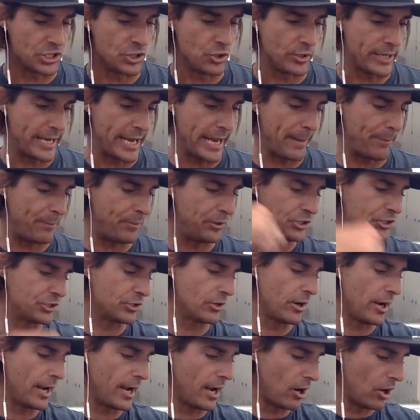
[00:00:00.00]
you can't put
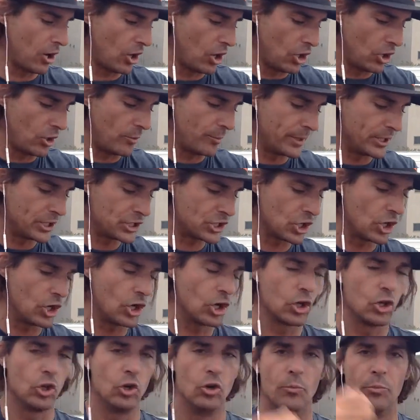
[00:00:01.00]
your arm in a jar
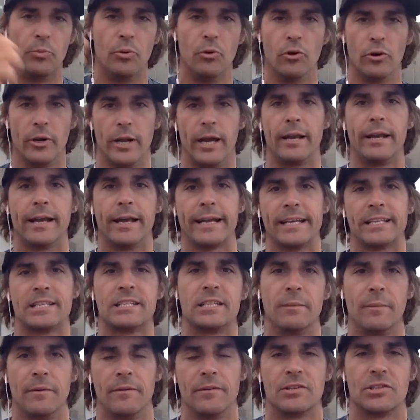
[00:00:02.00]
of glue and pull it out and I get
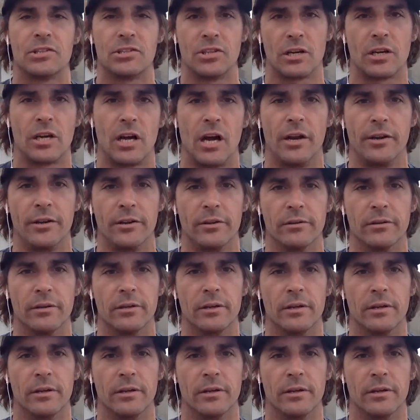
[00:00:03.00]
some of it stuck on you.